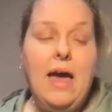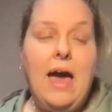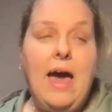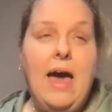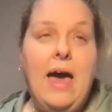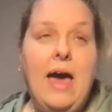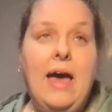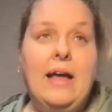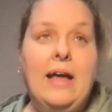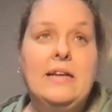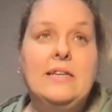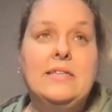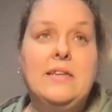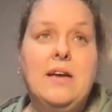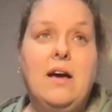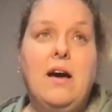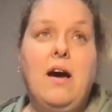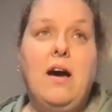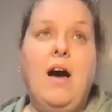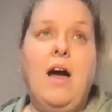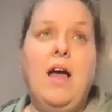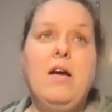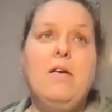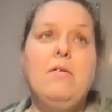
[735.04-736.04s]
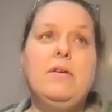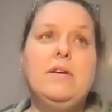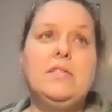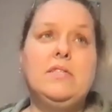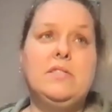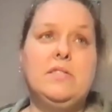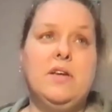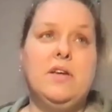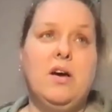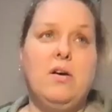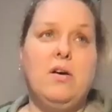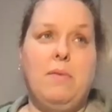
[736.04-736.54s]
And I
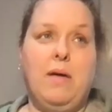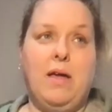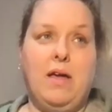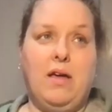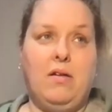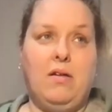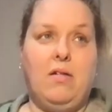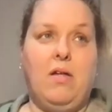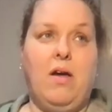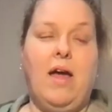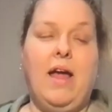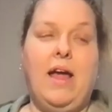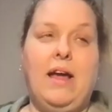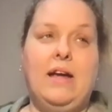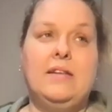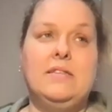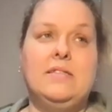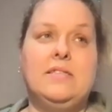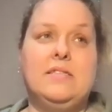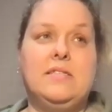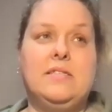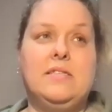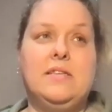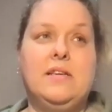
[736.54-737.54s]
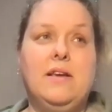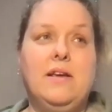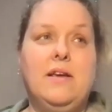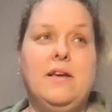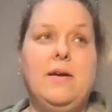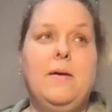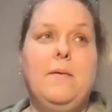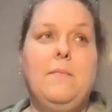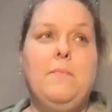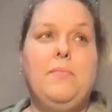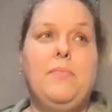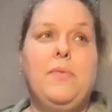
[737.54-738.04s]
always tell my clients,
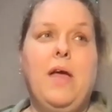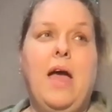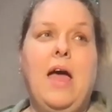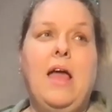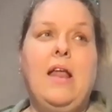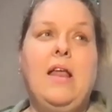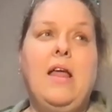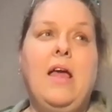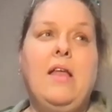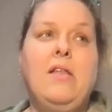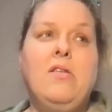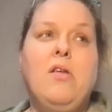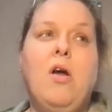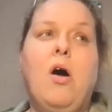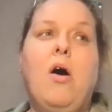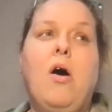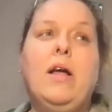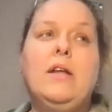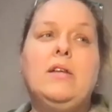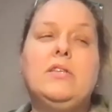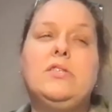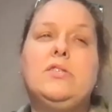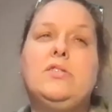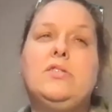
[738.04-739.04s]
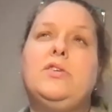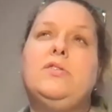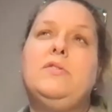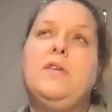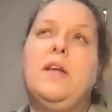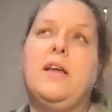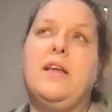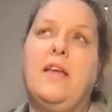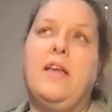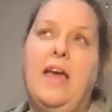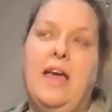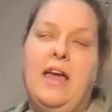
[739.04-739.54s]
and not to
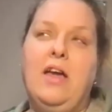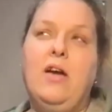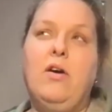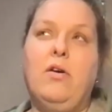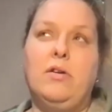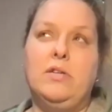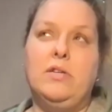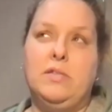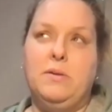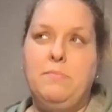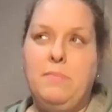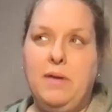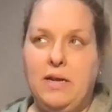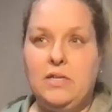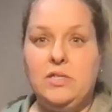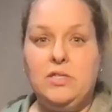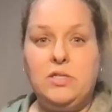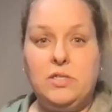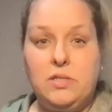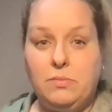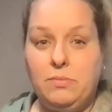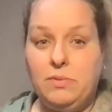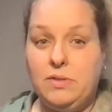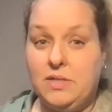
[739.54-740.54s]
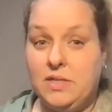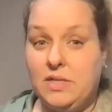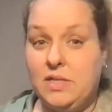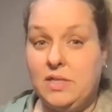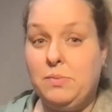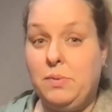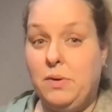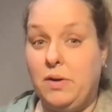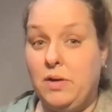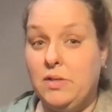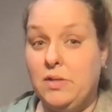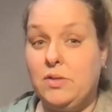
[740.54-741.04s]
negate or diminish someone's
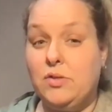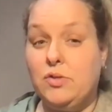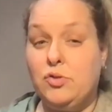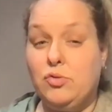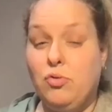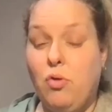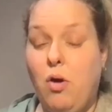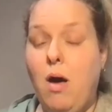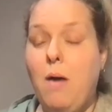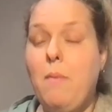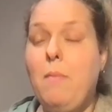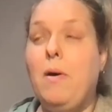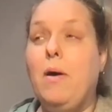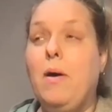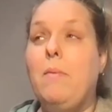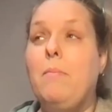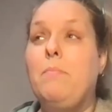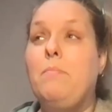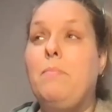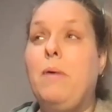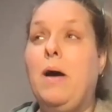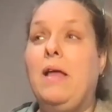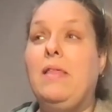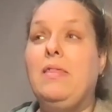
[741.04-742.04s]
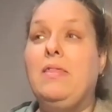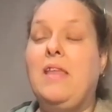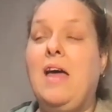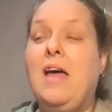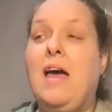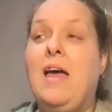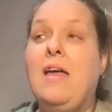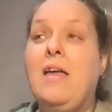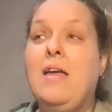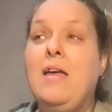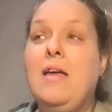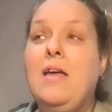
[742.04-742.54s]
experience of trauma, but
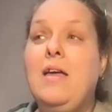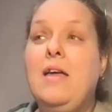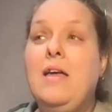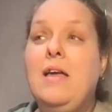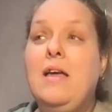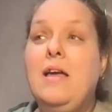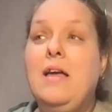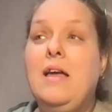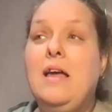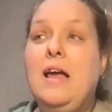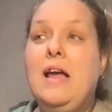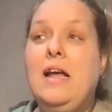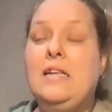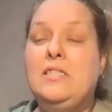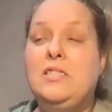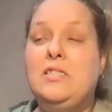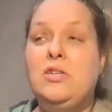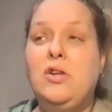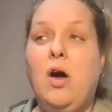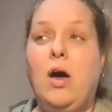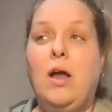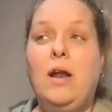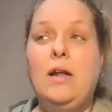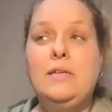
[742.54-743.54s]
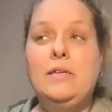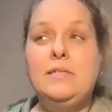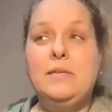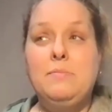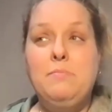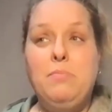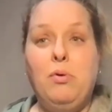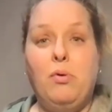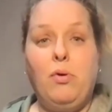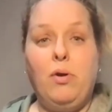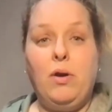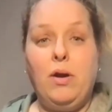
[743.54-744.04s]
that it's not as
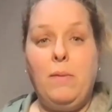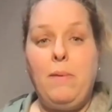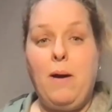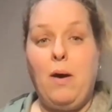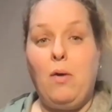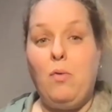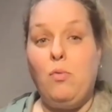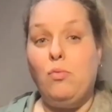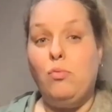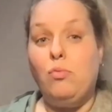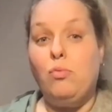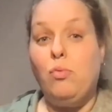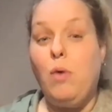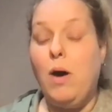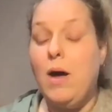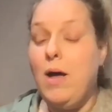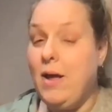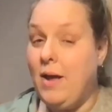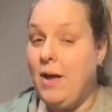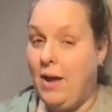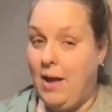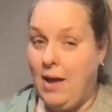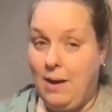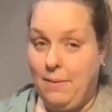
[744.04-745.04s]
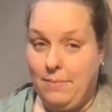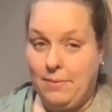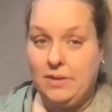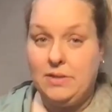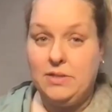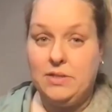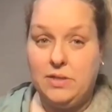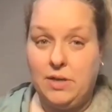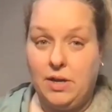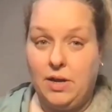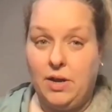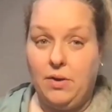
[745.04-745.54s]
important about what
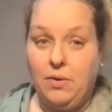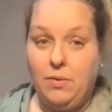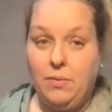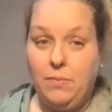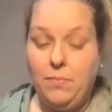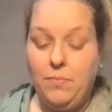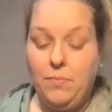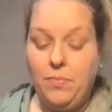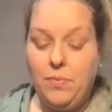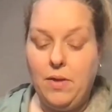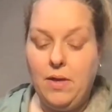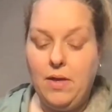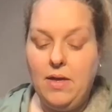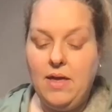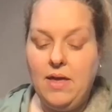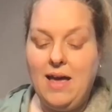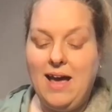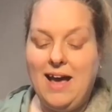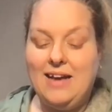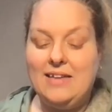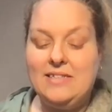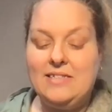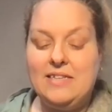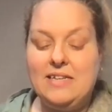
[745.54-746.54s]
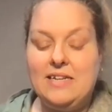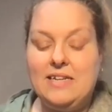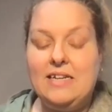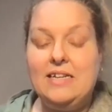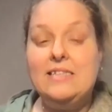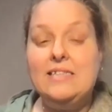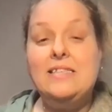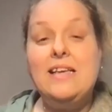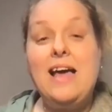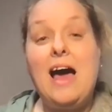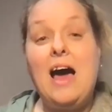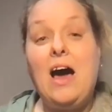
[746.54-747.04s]
happened to you as it
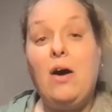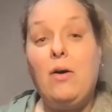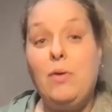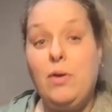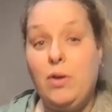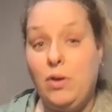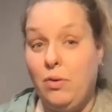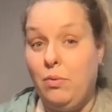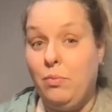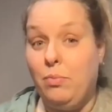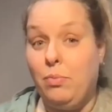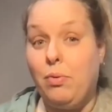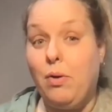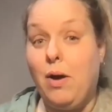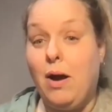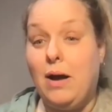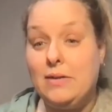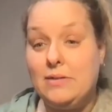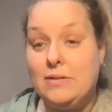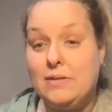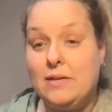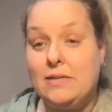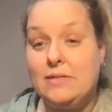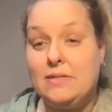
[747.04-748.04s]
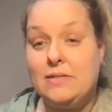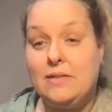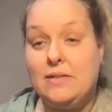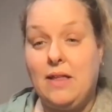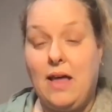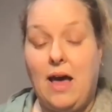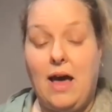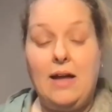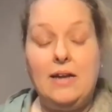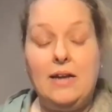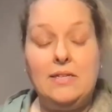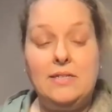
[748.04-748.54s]
is how you process
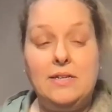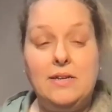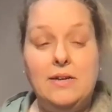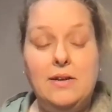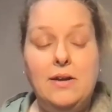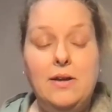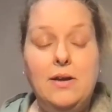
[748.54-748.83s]
that.